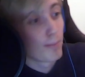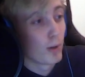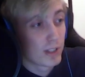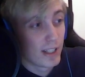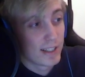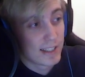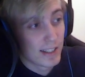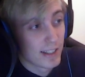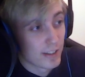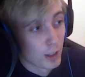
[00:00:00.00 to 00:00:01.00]
Mostly they
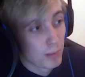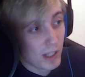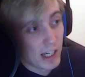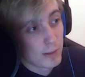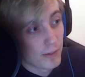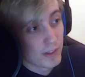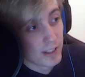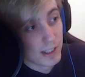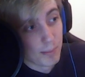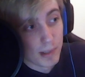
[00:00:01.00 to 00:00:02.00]
send the top laner with the
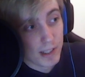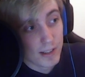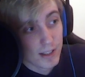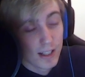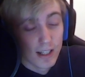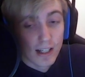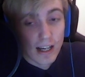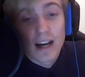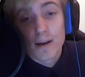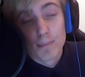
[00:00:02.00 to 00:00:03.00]
TP.
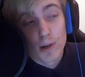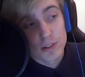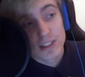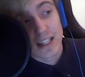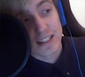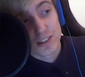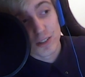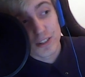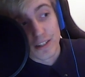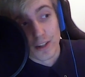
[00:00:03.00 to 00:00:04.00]
Mostly that's
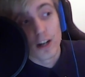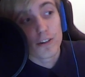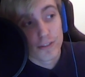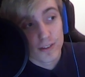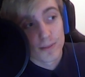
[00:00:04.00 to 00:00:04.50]
not enough,